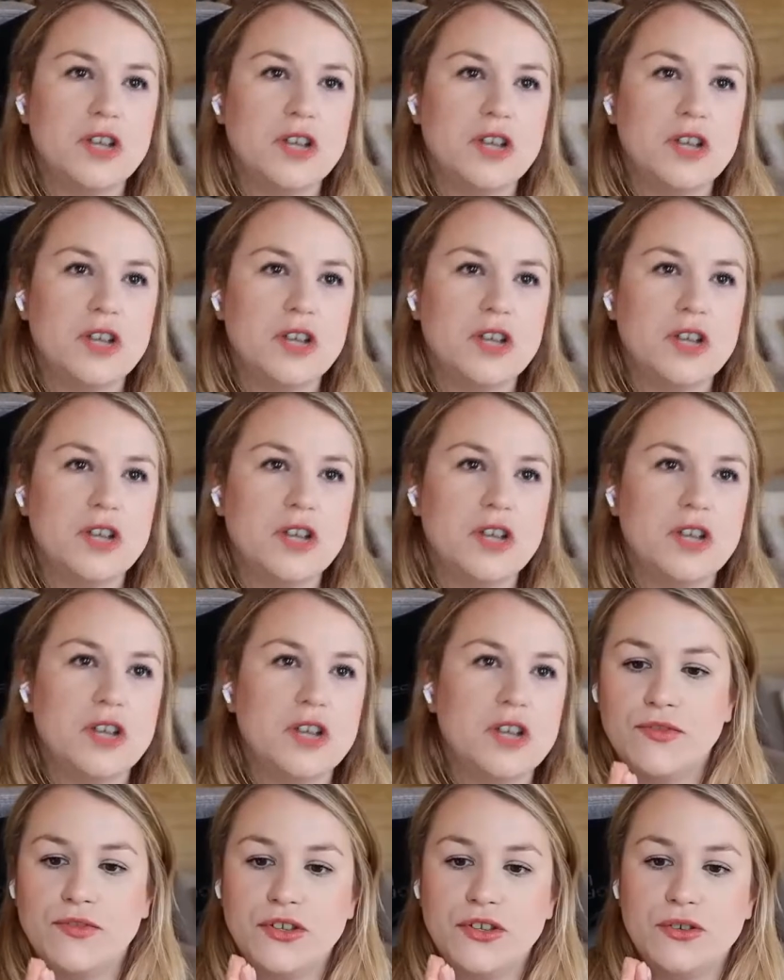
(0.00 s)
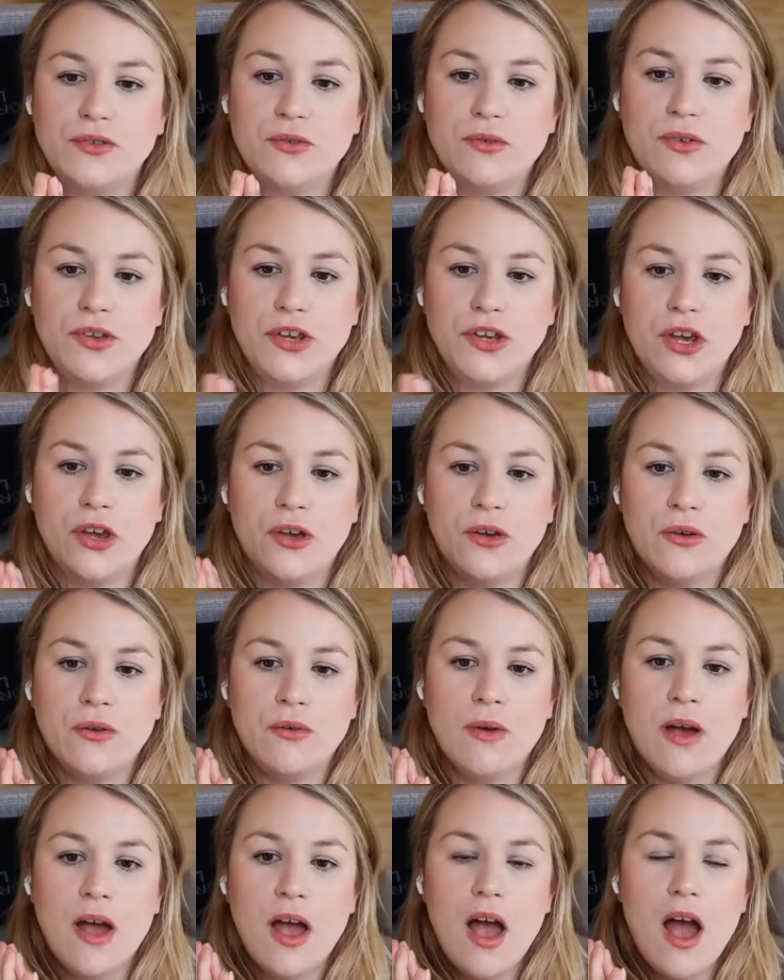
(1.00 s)
Why do
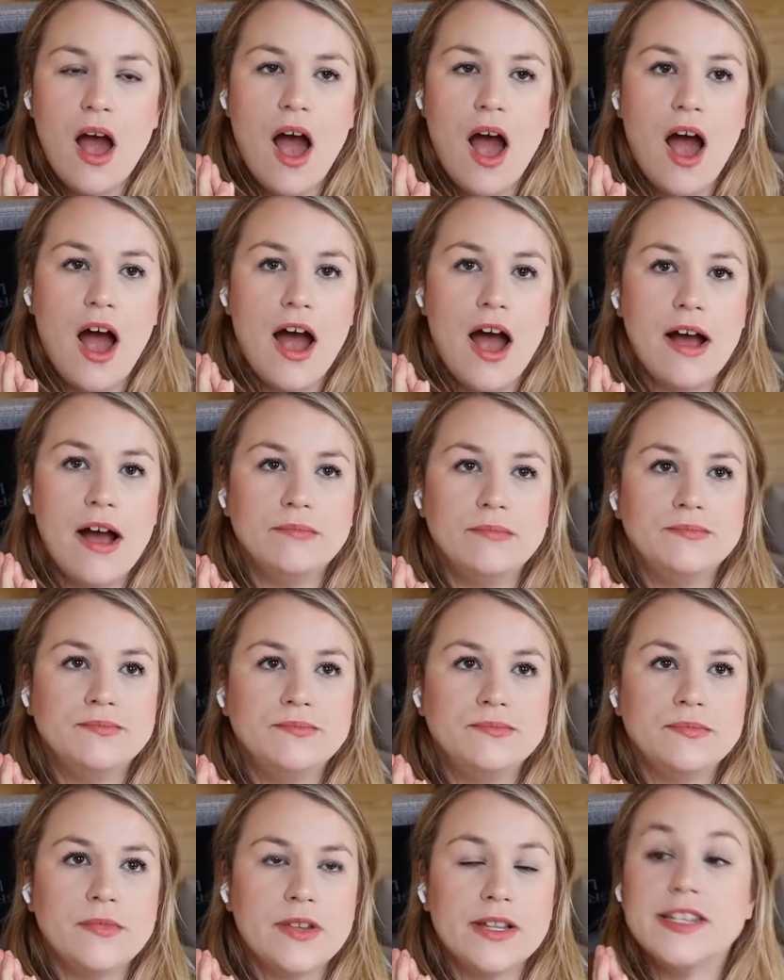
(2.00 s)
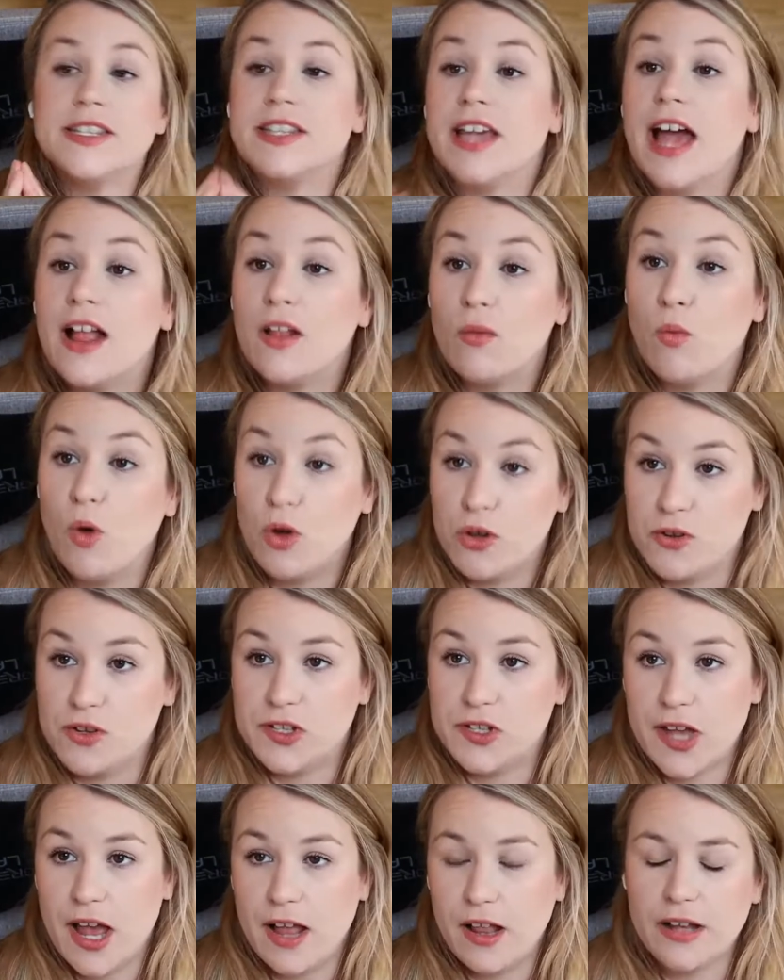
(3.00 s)
you um, sell what
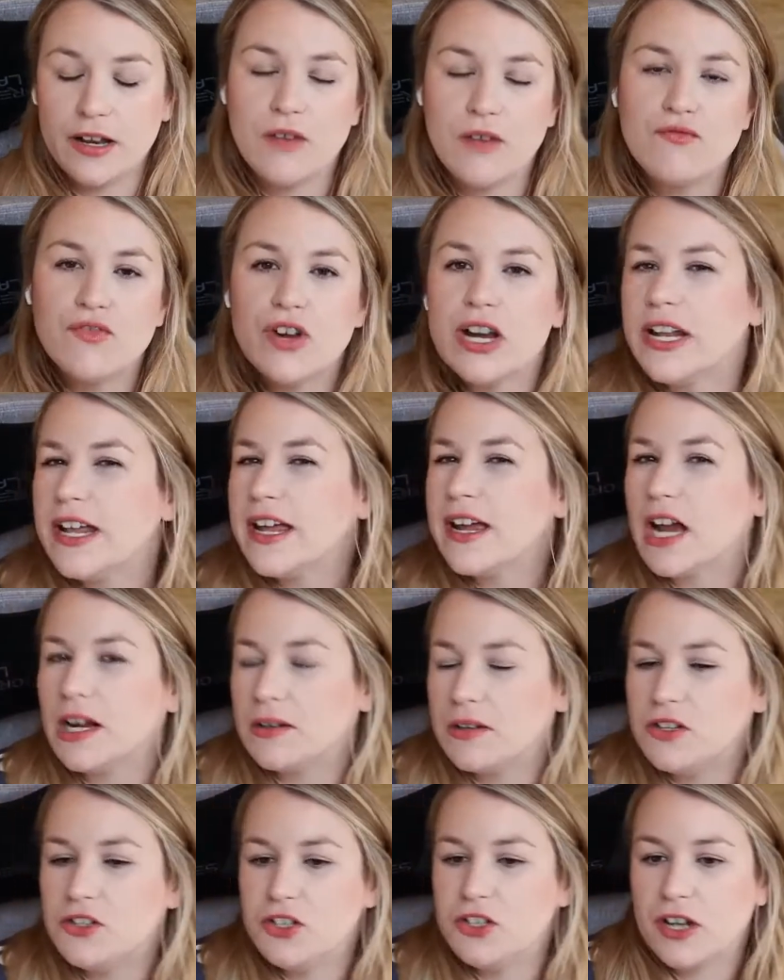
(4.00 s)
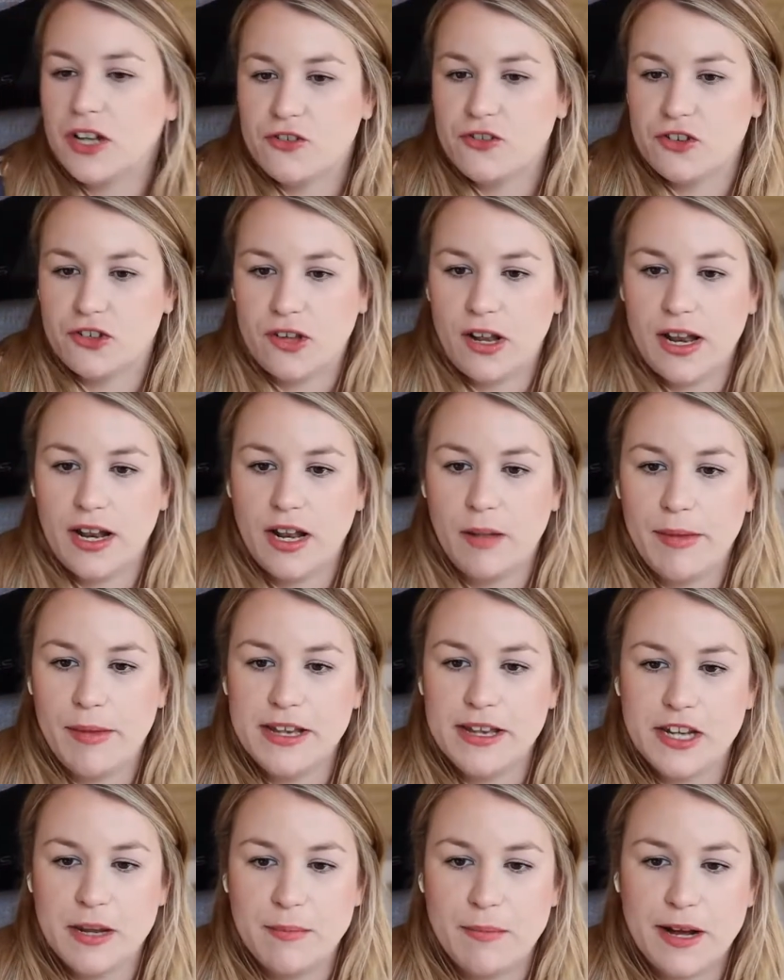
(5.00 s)
you sell? And I really encourage you to go just a little
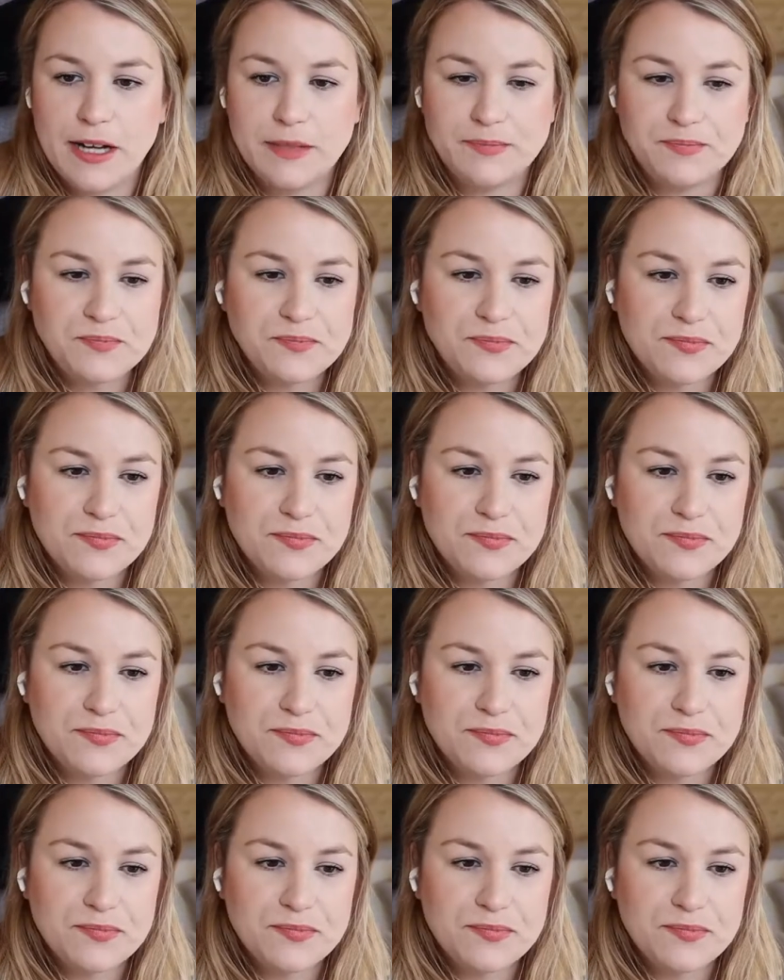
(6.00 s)
bit deeper.